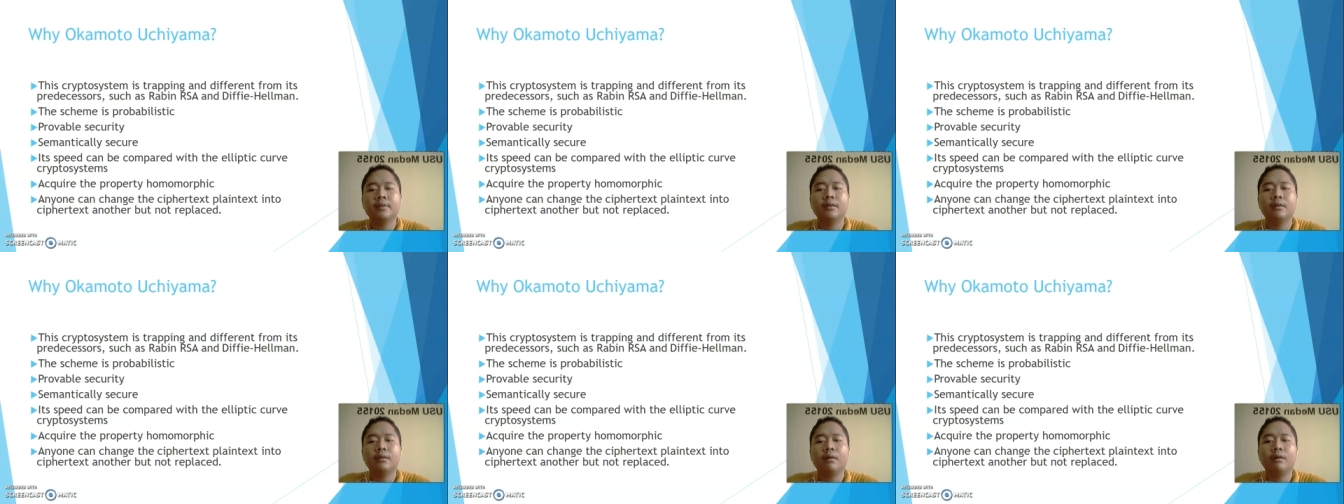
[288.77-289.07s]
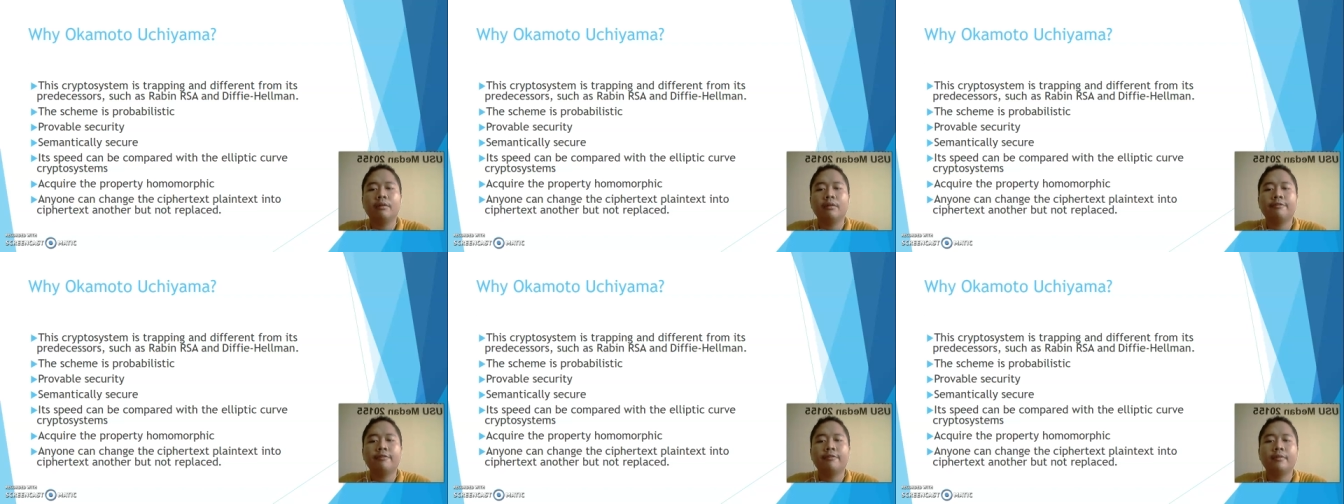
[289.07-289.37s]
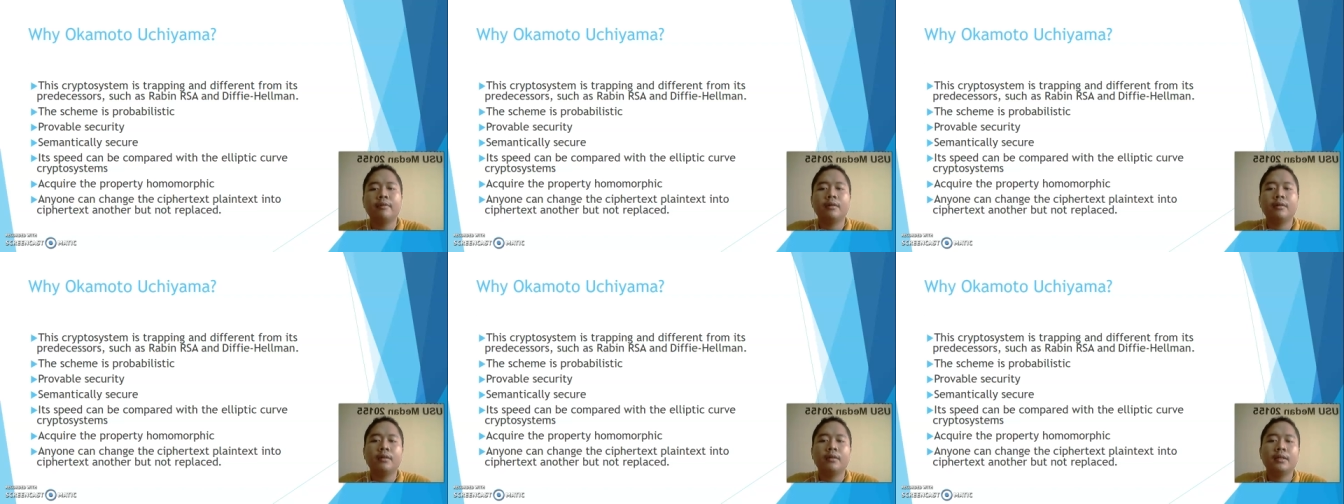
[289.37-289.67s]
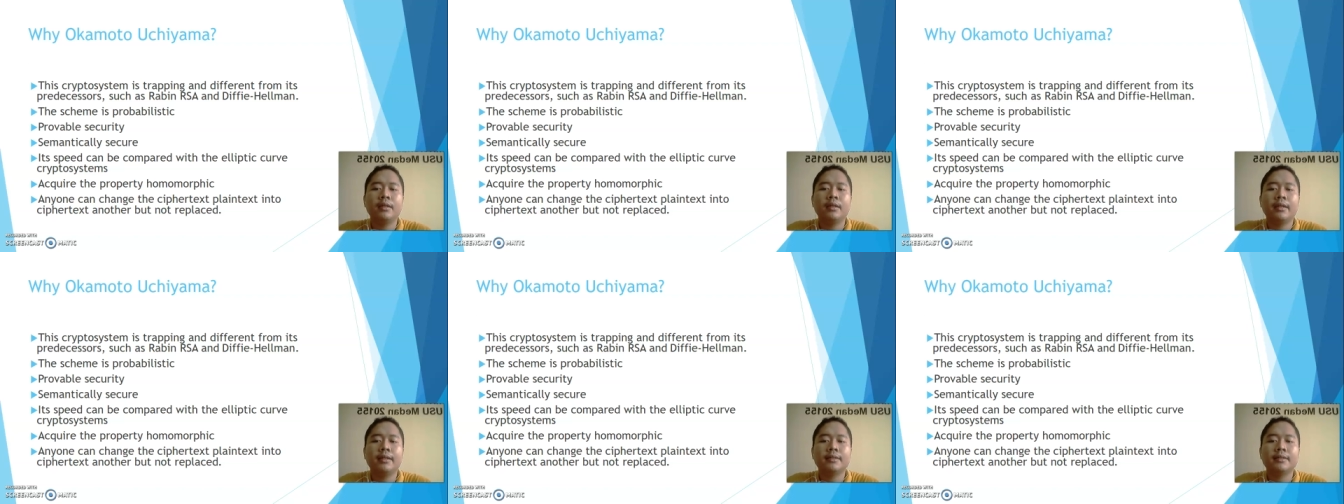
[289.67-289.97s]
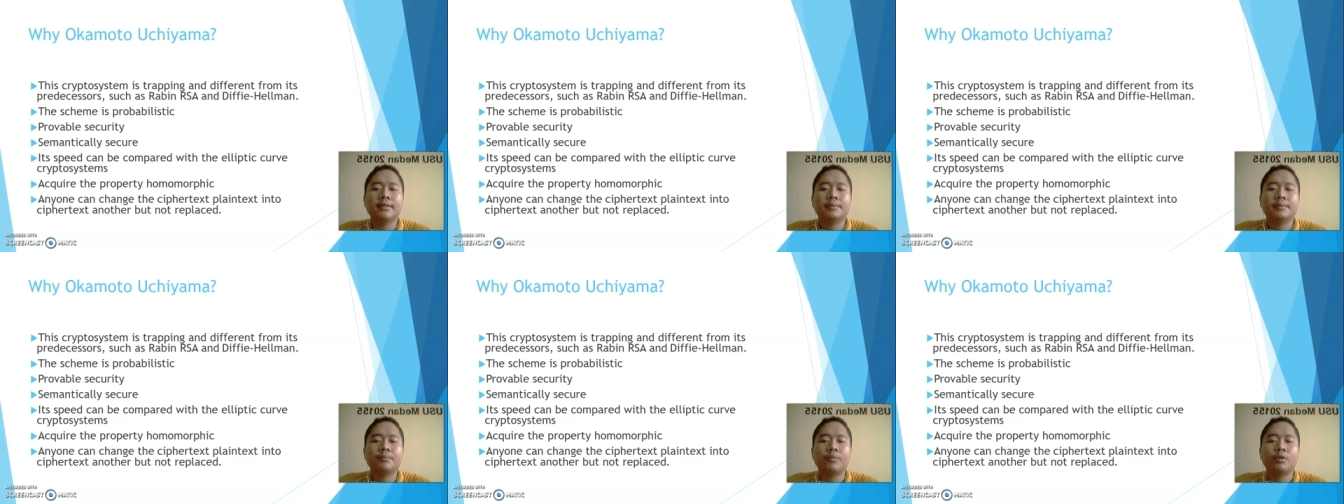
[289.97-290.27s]
of is
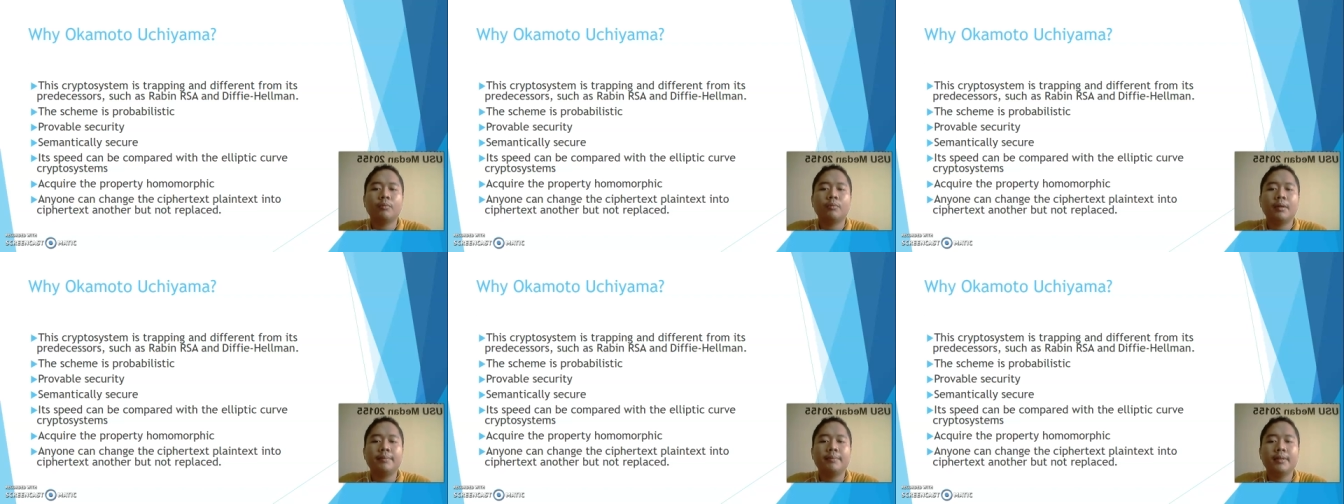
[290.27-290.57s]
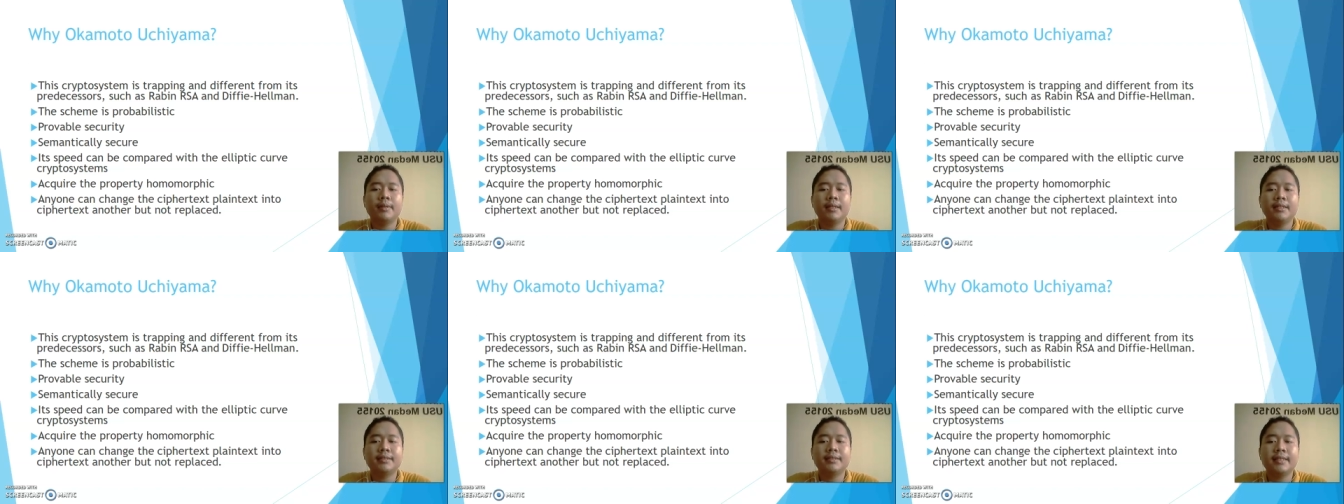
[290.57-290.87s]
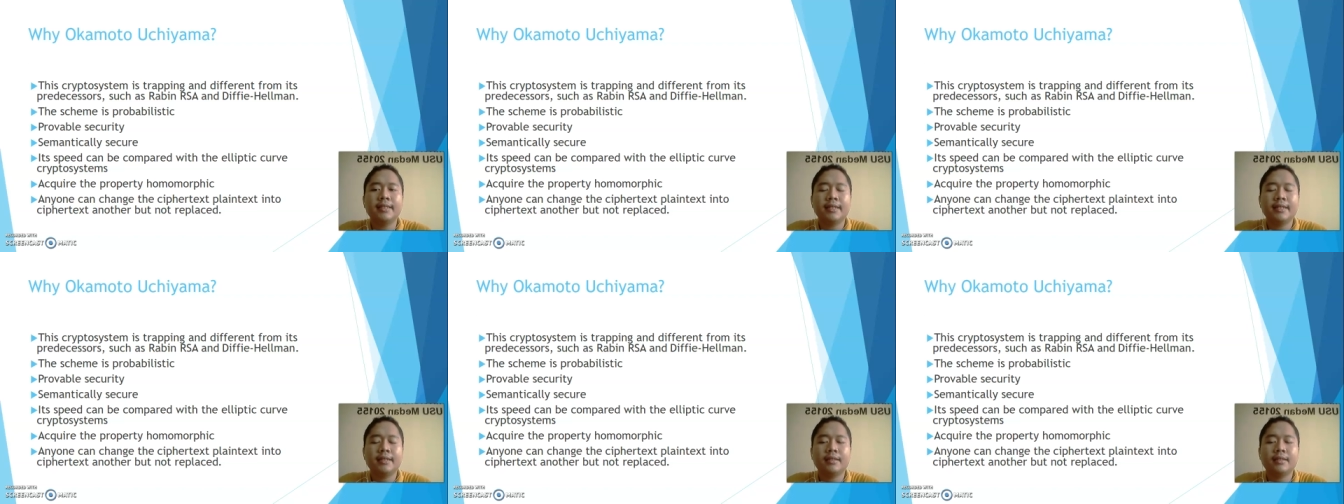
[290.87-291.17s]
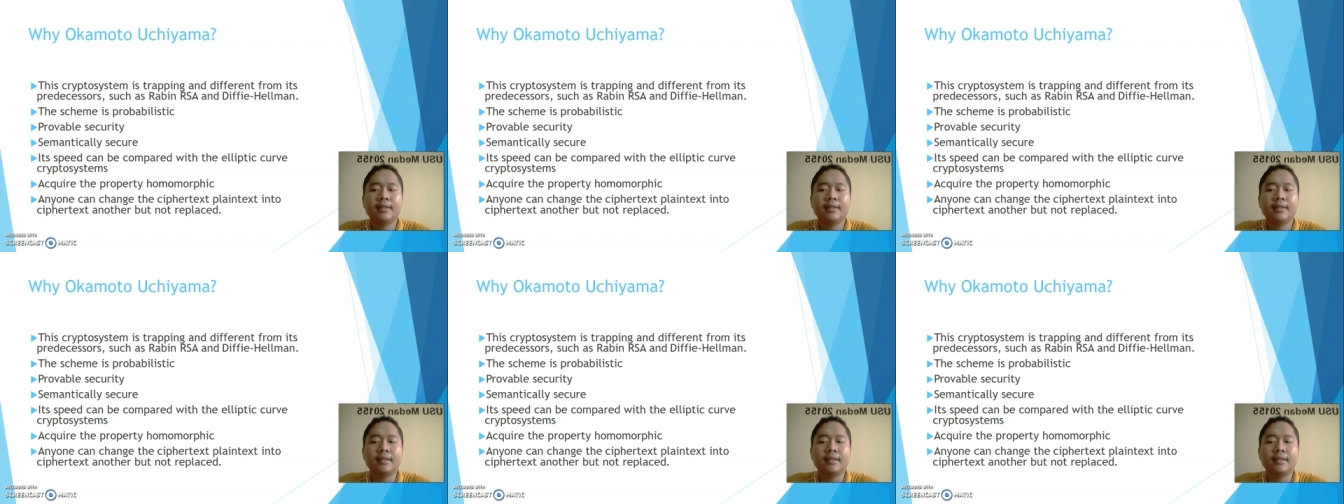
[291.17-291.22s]
probabilistic,